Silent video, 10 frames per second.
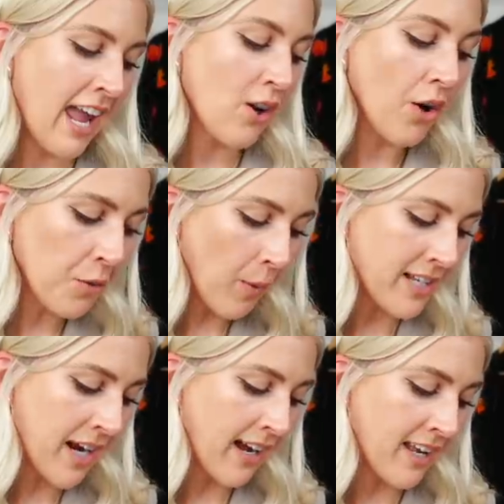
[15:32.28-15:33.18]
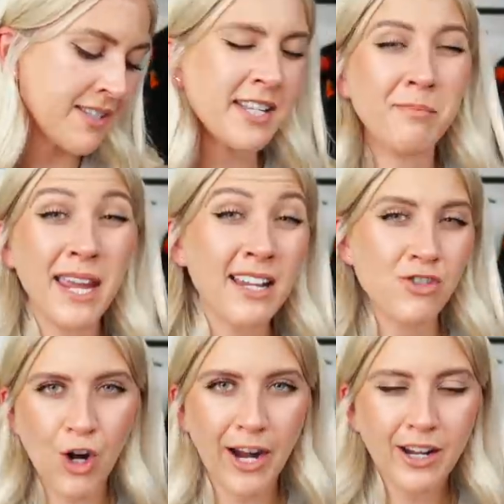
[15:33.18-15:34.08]
and on the white tag it says made in
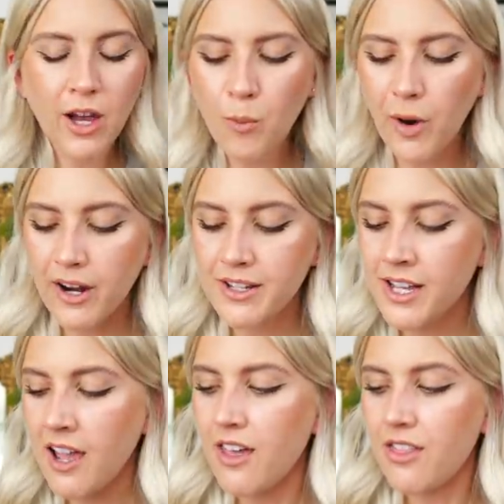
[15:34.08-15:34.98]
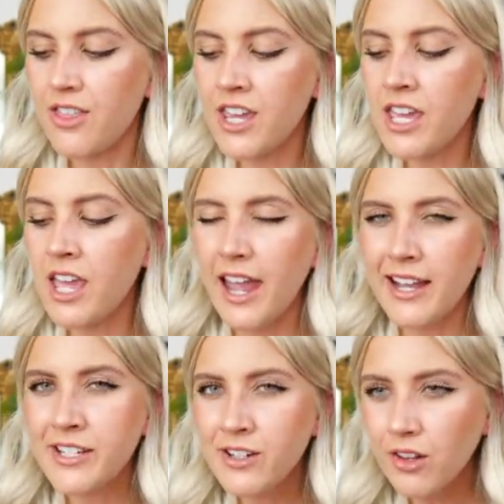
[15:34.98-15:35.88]
China, whereas the
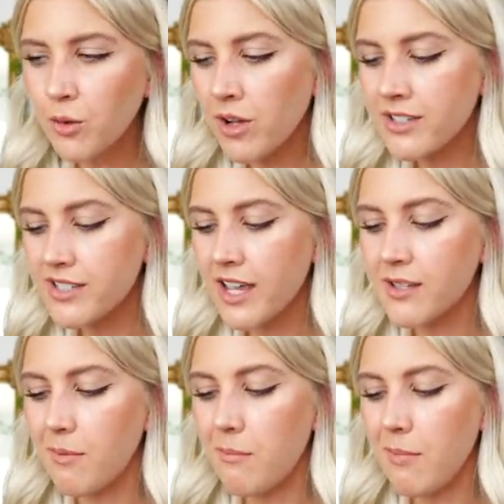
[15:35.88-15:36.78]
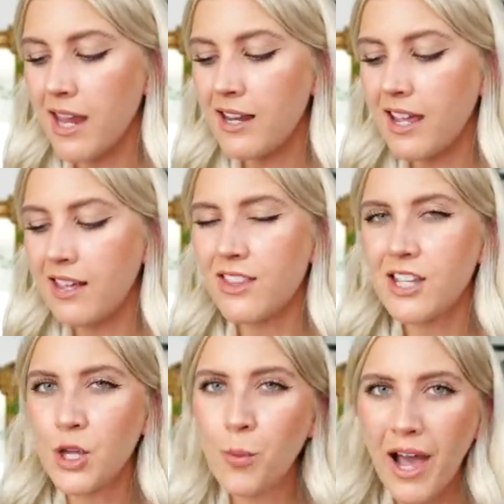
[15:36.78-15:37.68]
$18 one says made in the
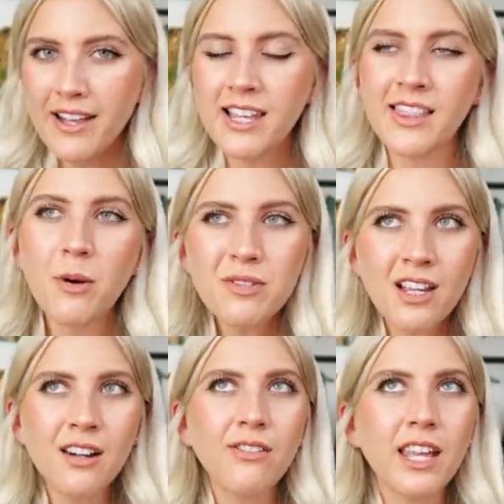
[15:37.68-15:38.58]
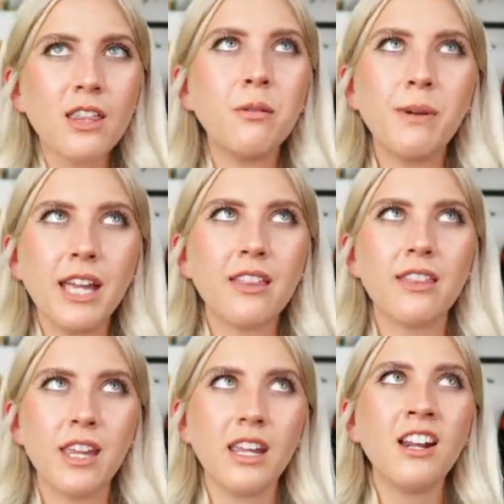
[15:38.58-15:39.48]
US. And that was kind of like the big
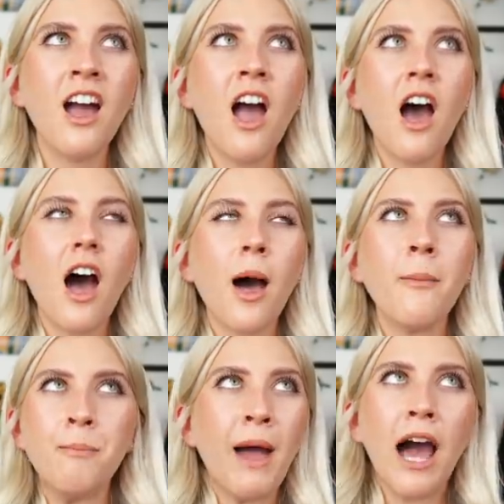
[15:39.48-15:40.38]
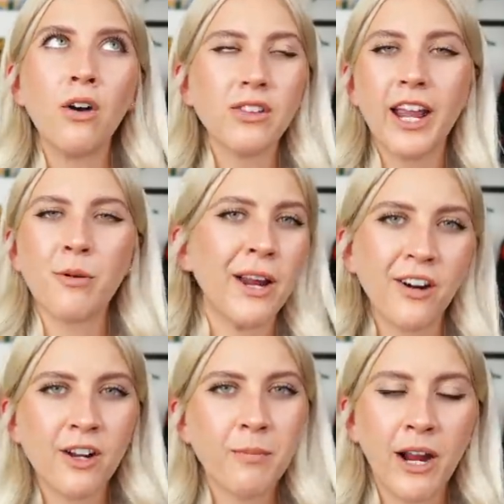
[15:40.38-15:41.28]
thing about like
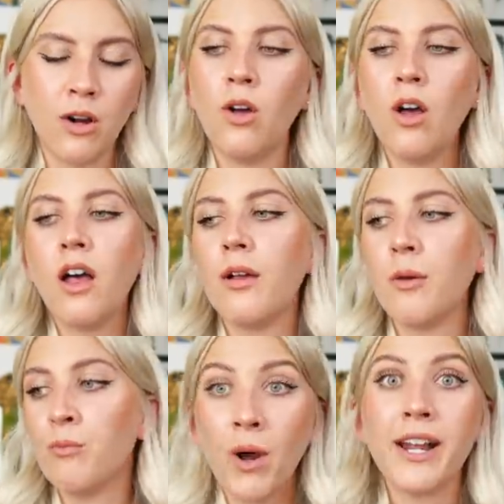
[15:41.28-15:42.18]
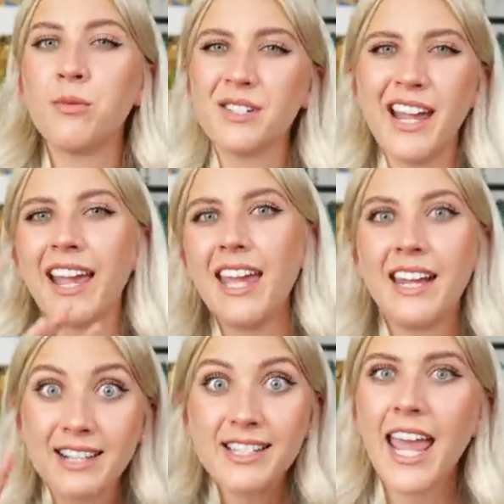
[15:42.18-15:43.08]
American Apparel when it was like in
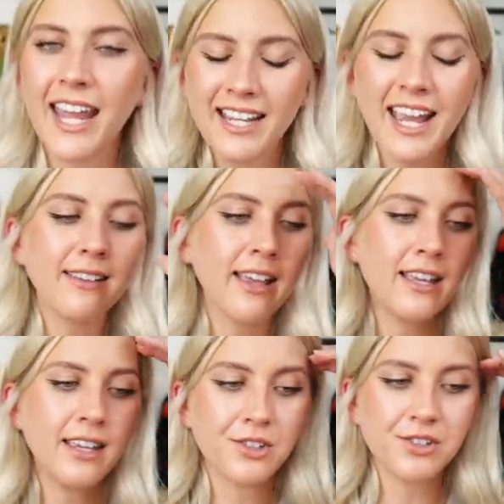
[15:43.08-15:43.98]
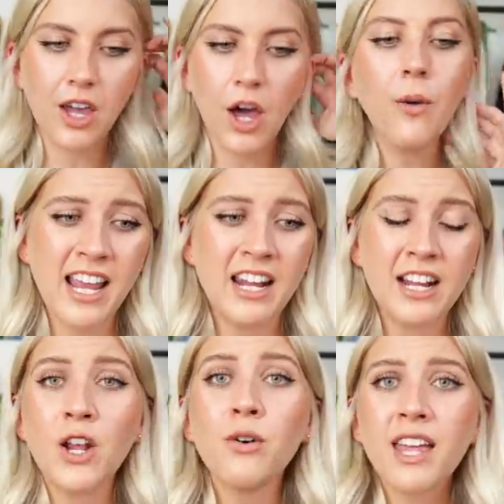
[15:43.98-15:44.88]
its heyday like years ago. And I
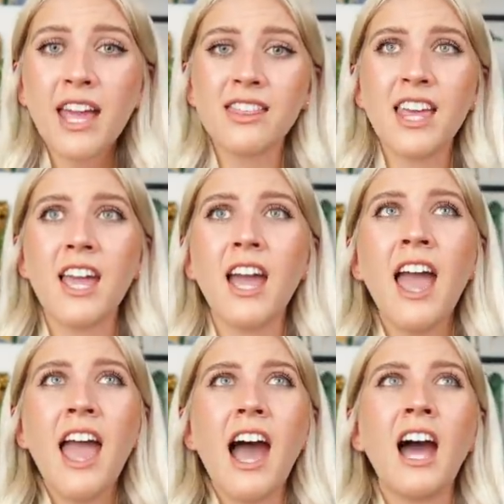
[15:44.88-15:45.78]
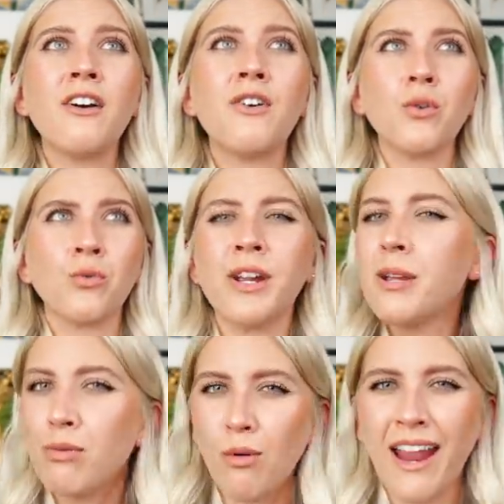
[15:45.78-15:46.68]
know that they have
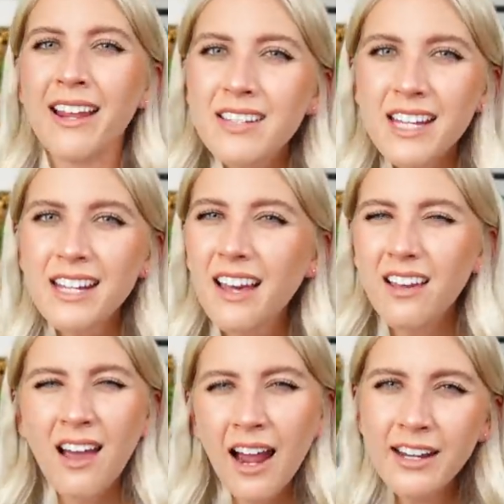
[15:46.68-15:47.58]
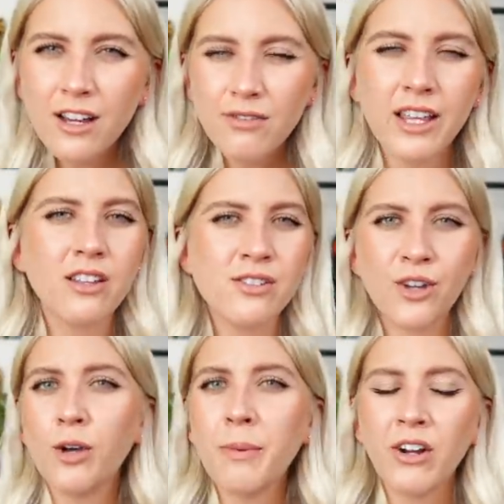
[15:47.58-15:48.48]
rebranded, kind of like they're
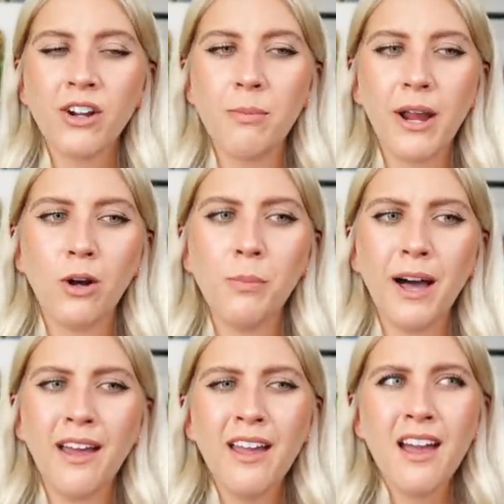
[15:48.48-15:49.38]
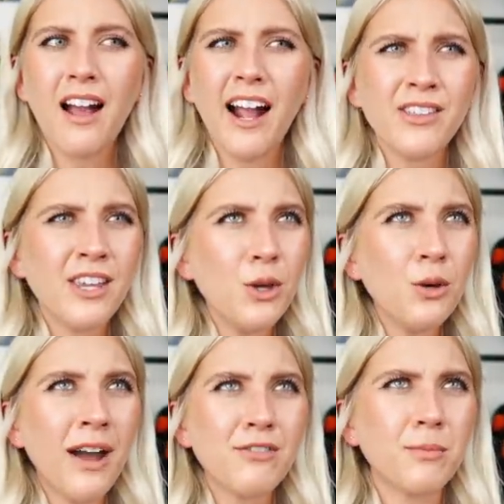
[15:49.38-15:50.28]
still American Apparel, but I think you
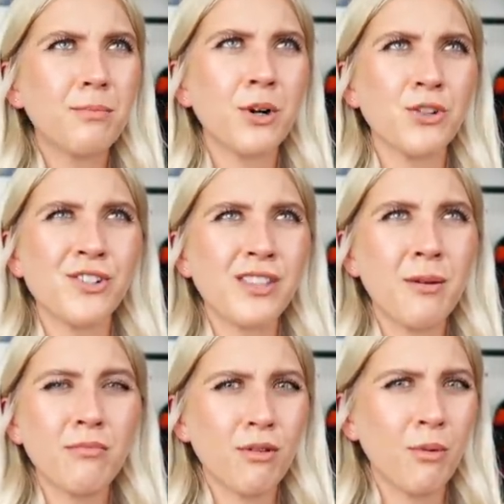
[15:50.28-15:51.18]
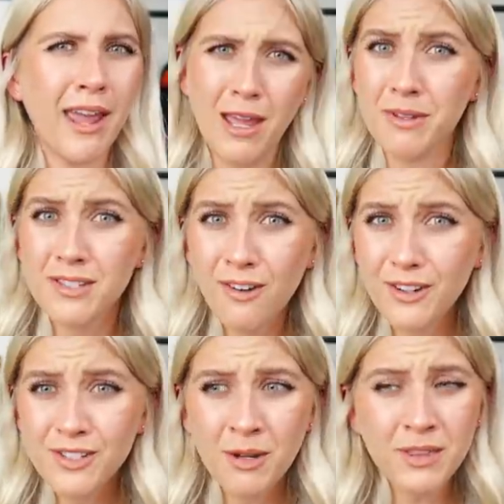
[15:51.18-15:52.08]
have to purchase them through Amazon
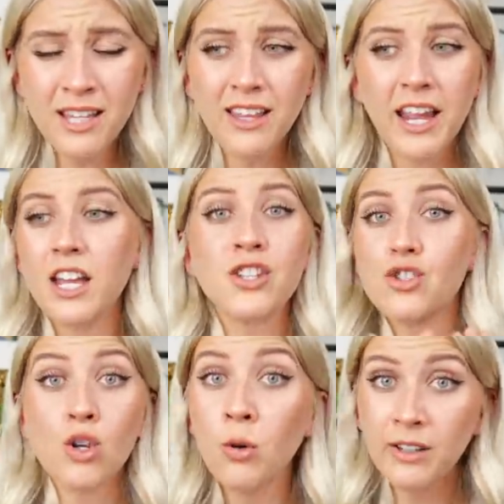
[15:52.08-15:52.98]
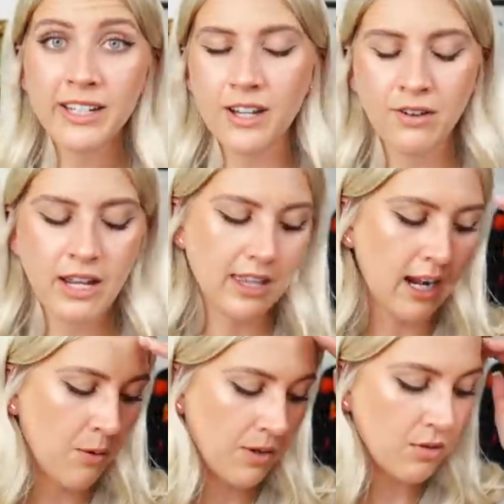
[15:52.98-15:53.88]
or something. Like, it's totally different than
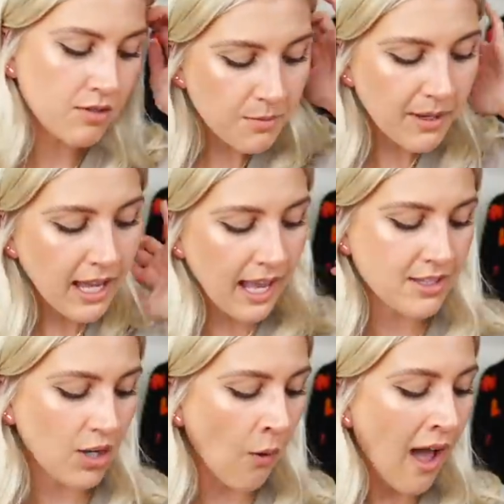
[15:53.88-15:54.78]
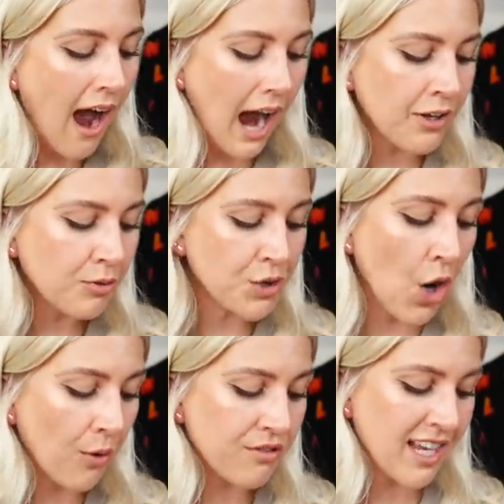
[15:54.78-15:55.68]
how it used to be. And so I don't
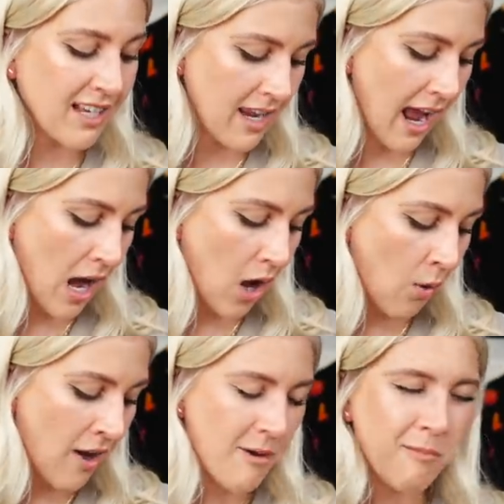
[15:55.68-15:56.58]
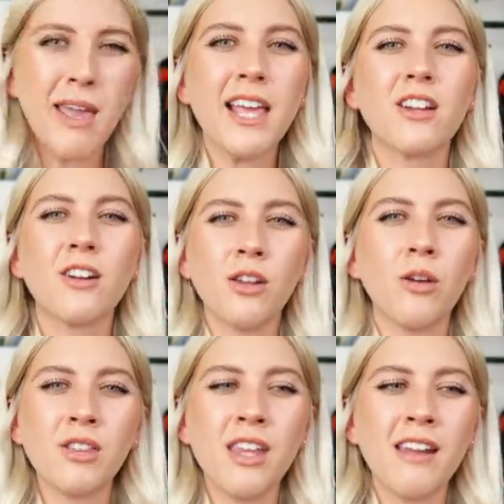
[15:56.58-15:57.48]
know if they now make their
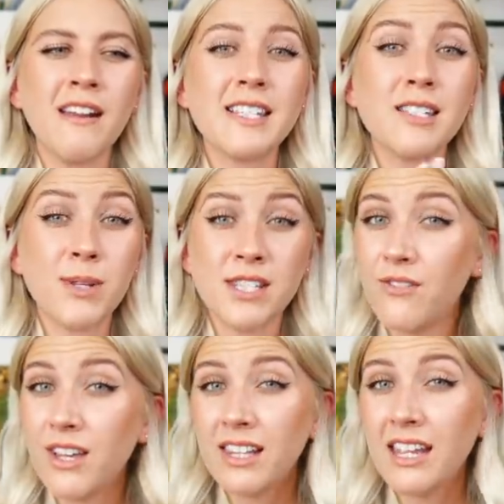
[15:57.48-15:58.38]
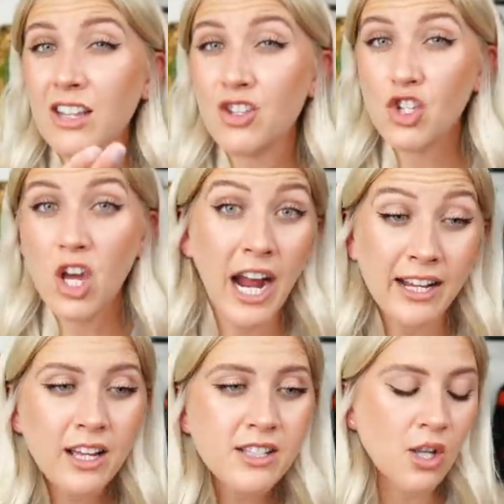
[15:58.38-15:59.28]
clothing specifically in
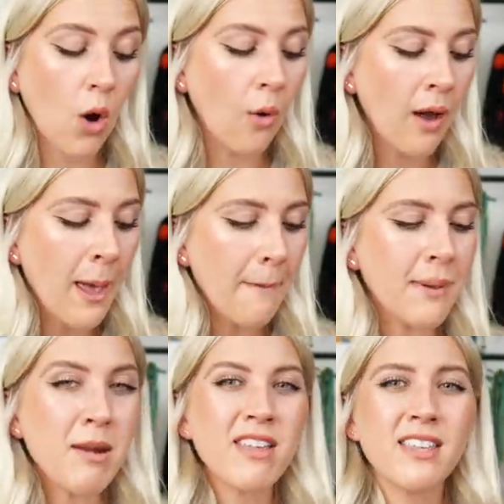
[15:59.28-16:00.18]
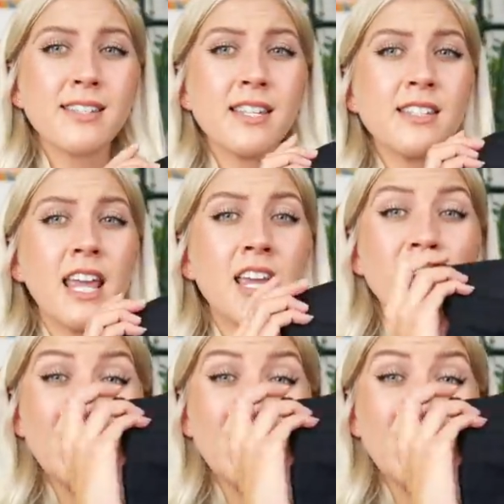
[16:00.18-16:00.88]
China, so maybe this is a